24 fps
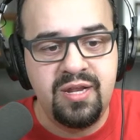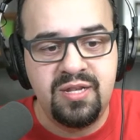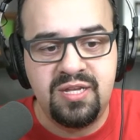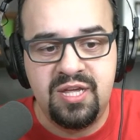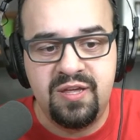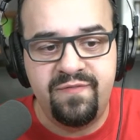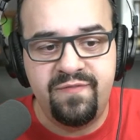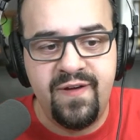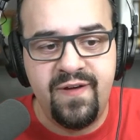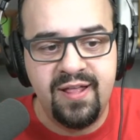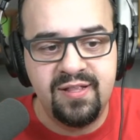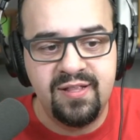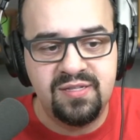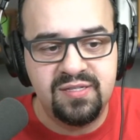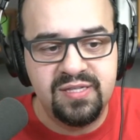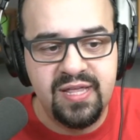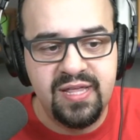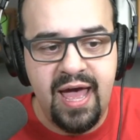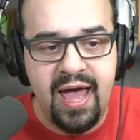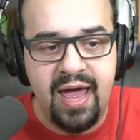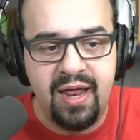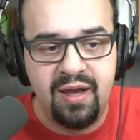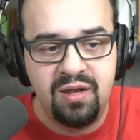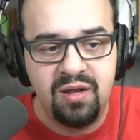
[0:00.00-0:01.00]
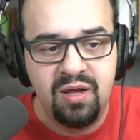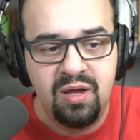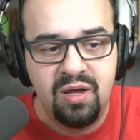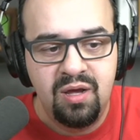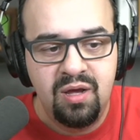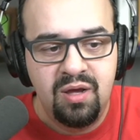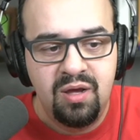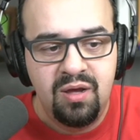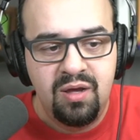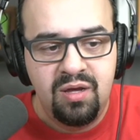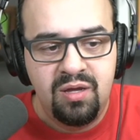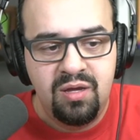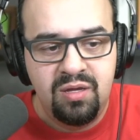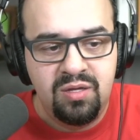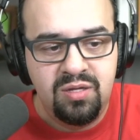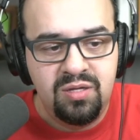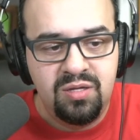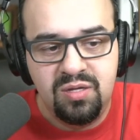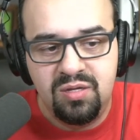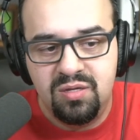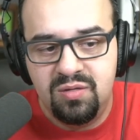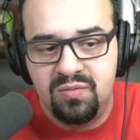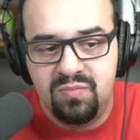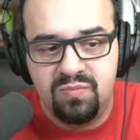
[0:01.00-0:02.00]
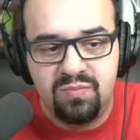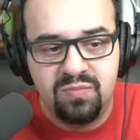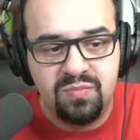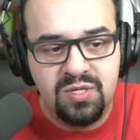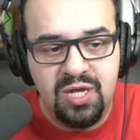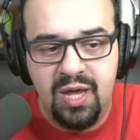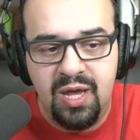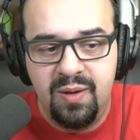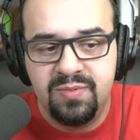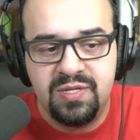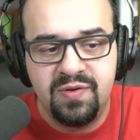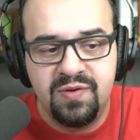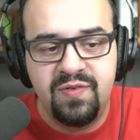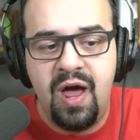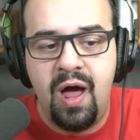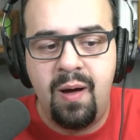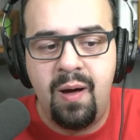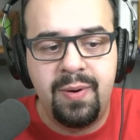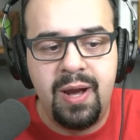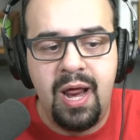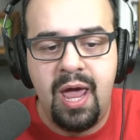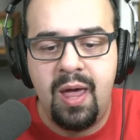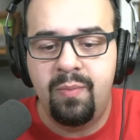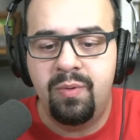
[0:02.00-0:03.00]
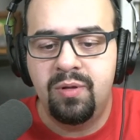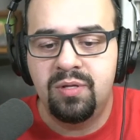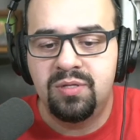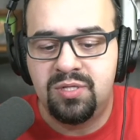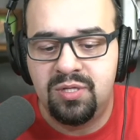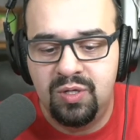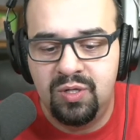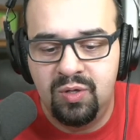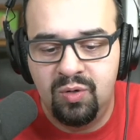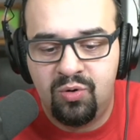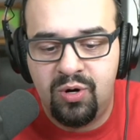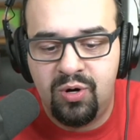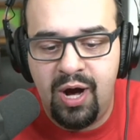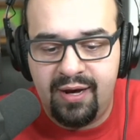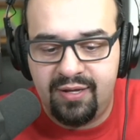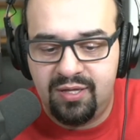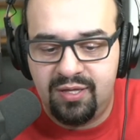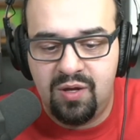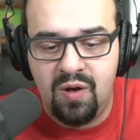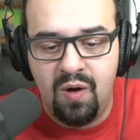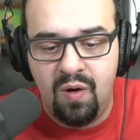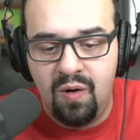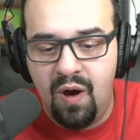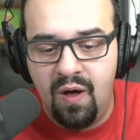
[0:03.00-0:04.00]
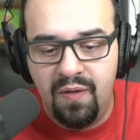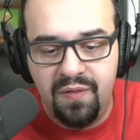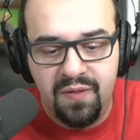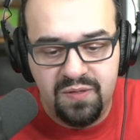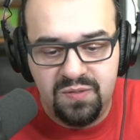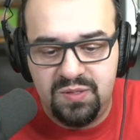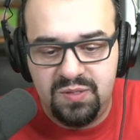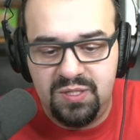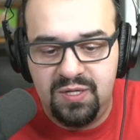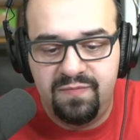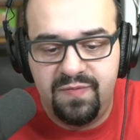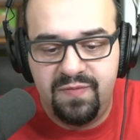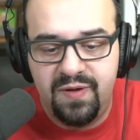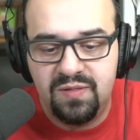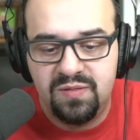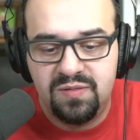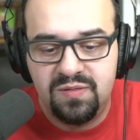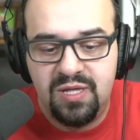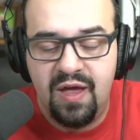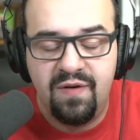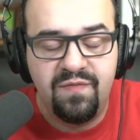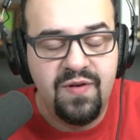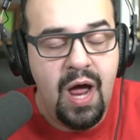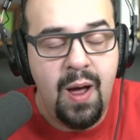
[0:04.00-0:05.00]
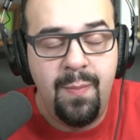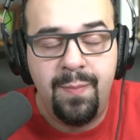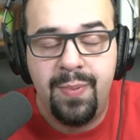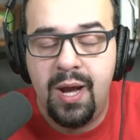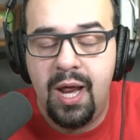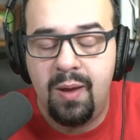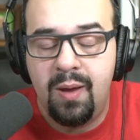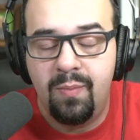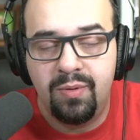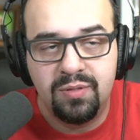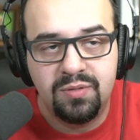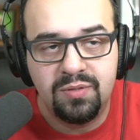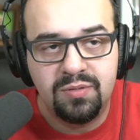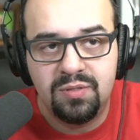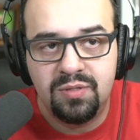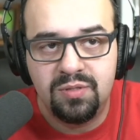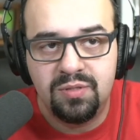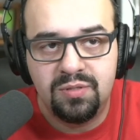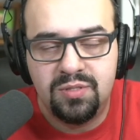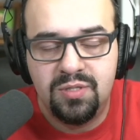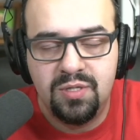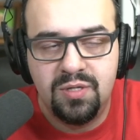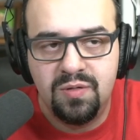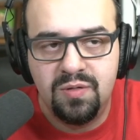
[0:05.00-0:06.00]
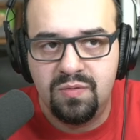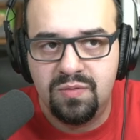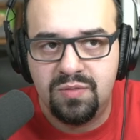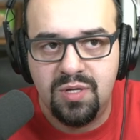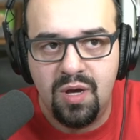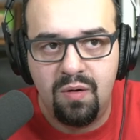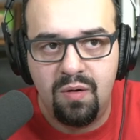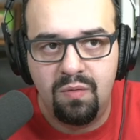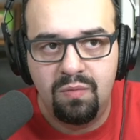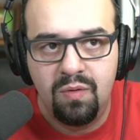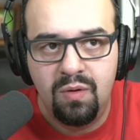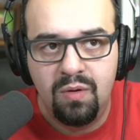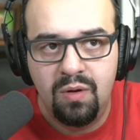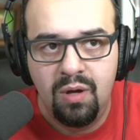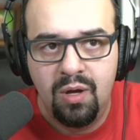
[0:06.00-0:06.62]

defense that teams have not been able to crack the code on this defense. They have not been able to do so.